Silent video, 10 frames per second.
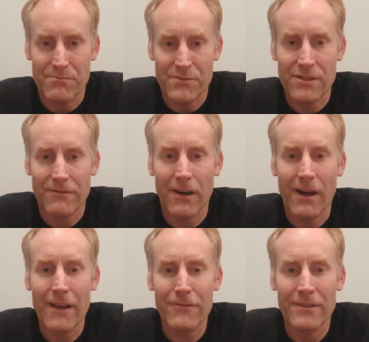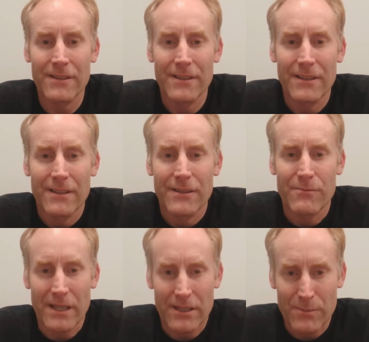survive,
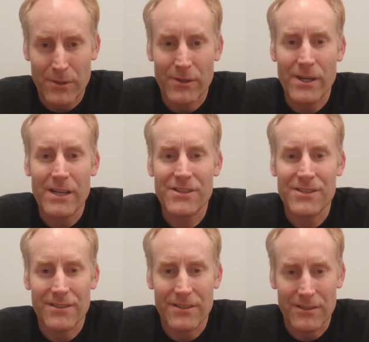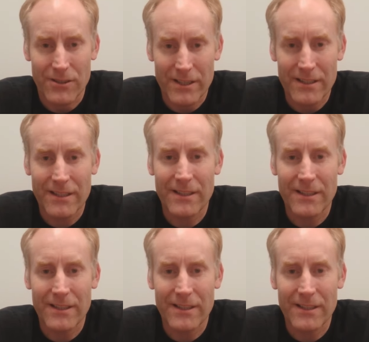make the progress, lock in the